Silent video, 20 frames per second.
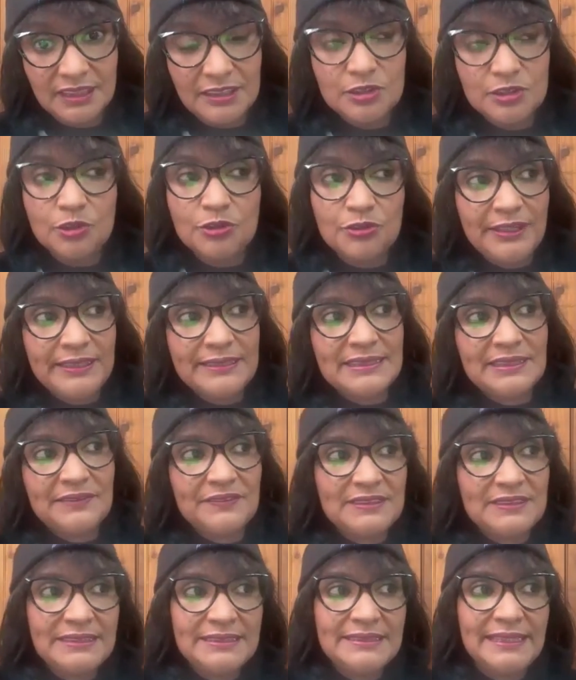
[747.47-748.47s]
So
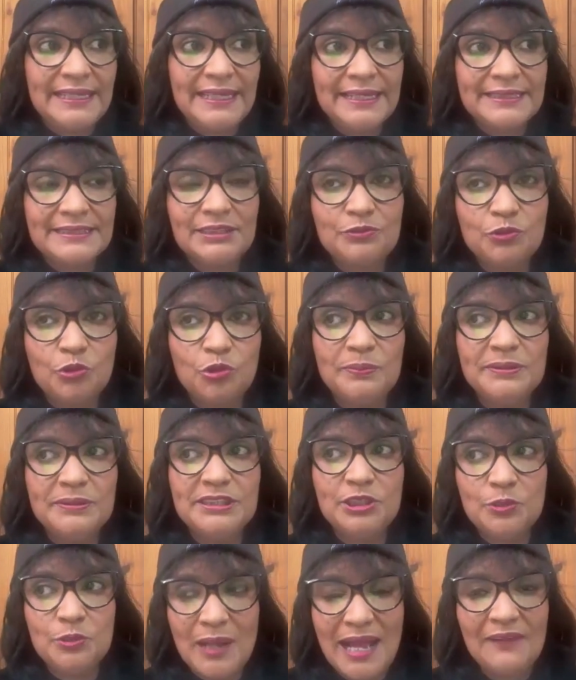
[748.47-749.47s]
creativity takes a role,
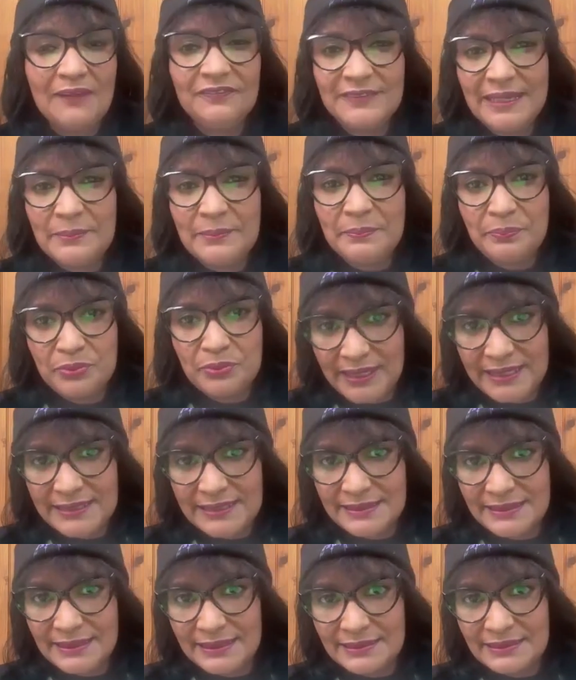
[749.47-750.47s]
but you have to
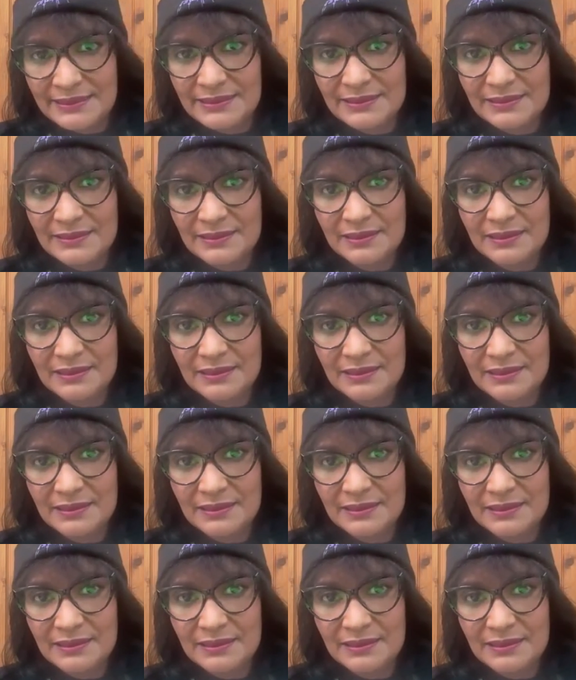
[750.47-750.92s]
embrace it.